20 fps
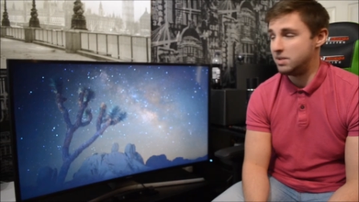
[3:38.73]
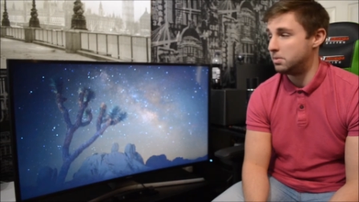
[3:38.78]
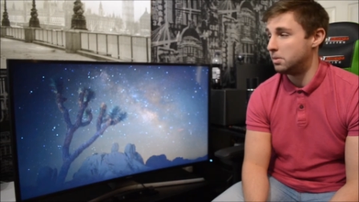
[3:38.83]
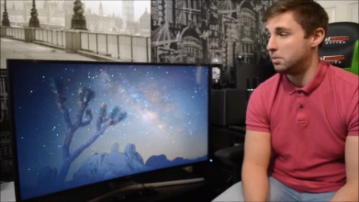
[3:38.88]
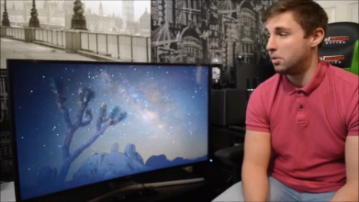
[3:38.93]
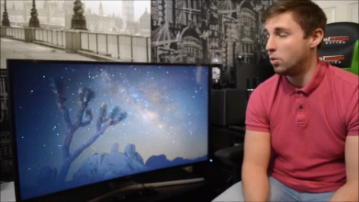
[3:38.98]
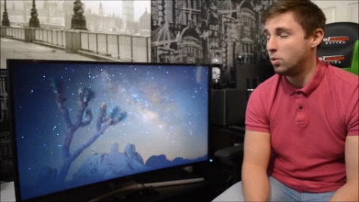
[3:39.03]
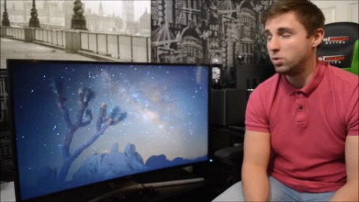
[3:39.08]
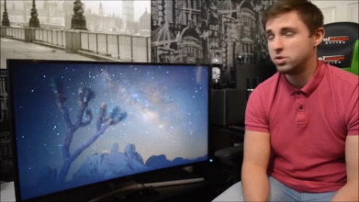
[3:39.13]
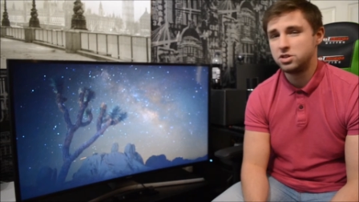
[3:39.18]
but
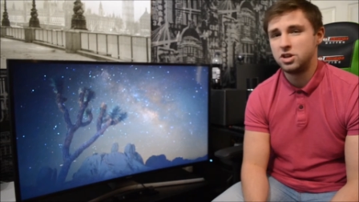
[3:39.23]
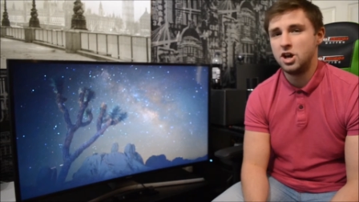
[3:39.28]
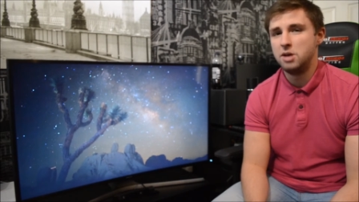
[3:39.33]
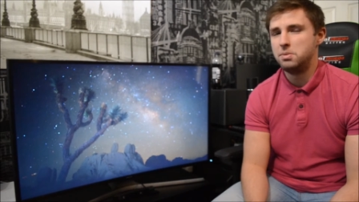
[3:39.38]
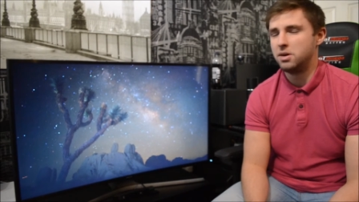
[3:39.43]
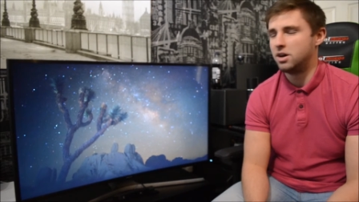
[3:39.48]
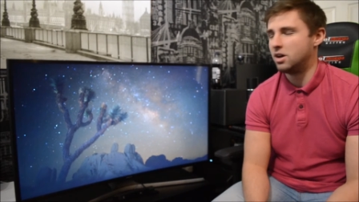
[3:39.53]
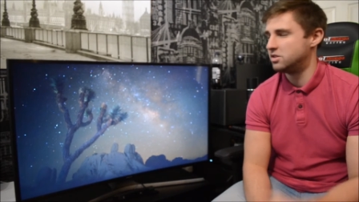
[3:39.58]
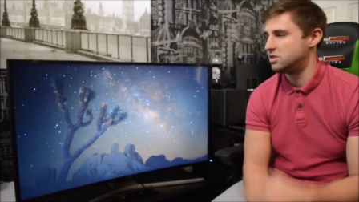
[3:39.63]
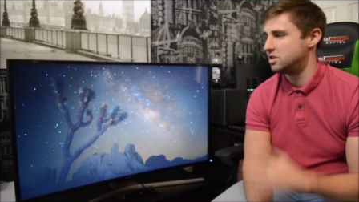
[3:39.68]
also
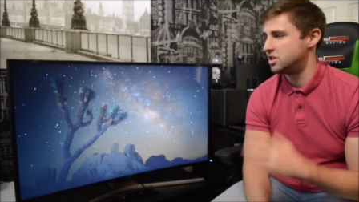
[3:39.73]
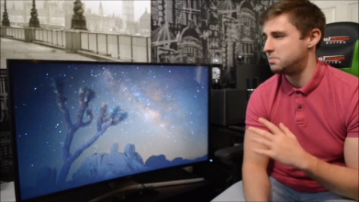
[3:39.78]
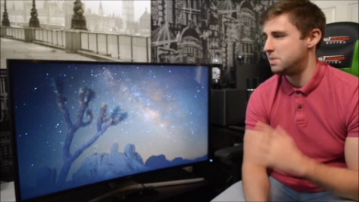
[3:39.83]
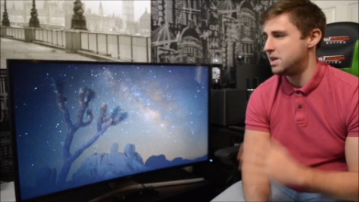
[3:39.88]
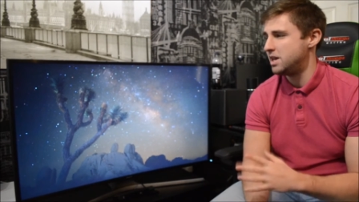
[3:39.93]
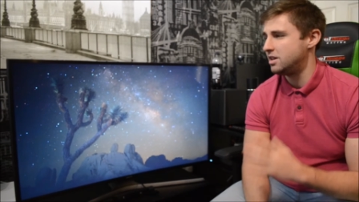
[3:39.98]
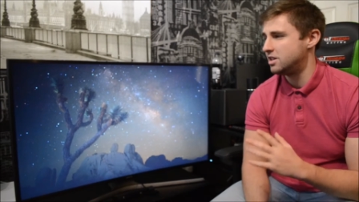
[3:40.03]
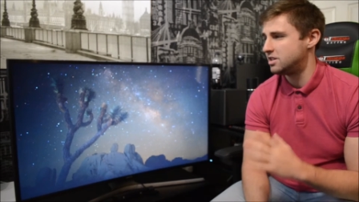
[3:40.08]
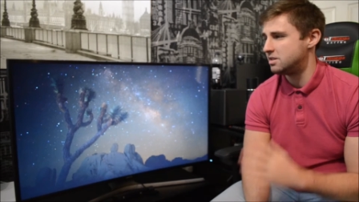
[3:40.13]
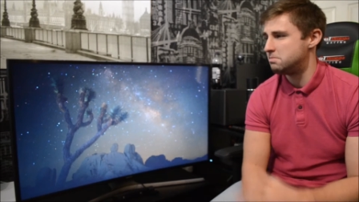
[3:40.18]
because the
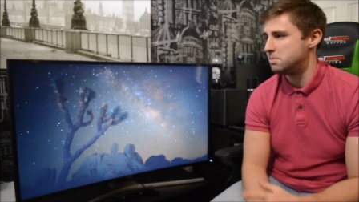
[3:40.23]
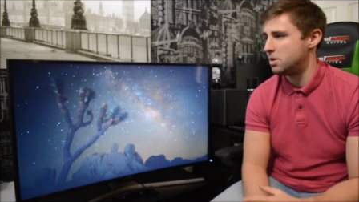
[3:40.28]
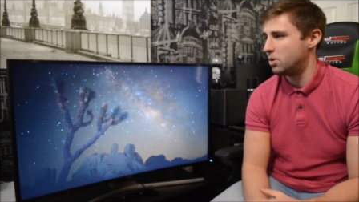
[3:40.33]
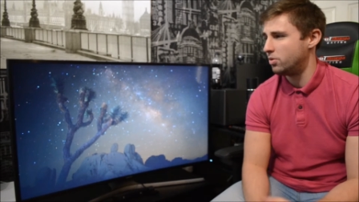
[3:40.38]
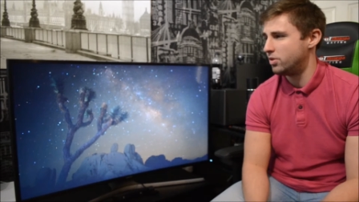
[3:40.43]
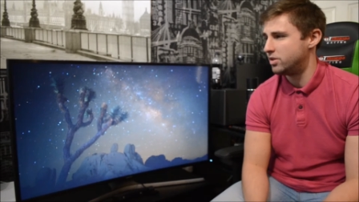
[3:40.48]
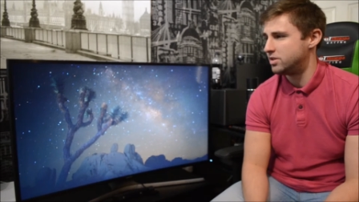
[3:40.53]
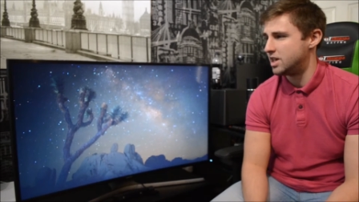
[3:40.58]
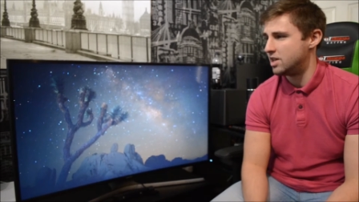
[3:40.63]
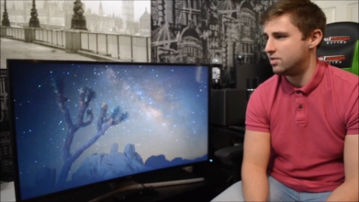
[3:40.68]
speakers inbuilt in
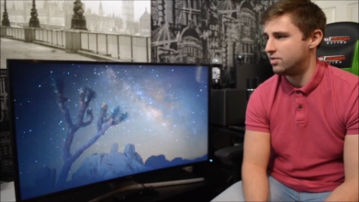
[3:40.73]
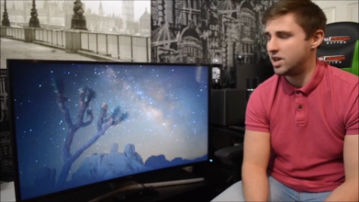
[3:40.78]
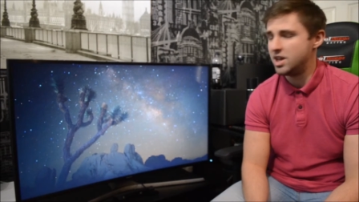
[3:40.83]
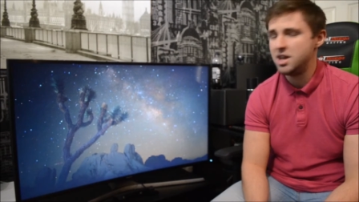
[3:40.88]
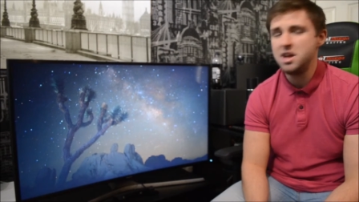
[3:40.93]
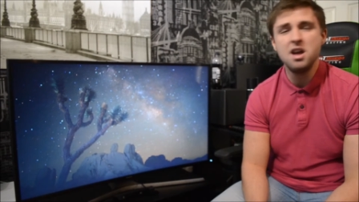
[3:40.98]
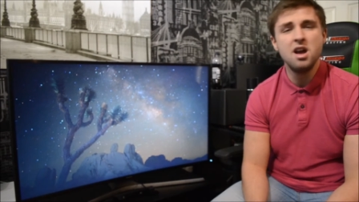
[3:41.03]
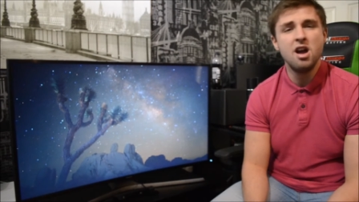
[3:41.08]
the TV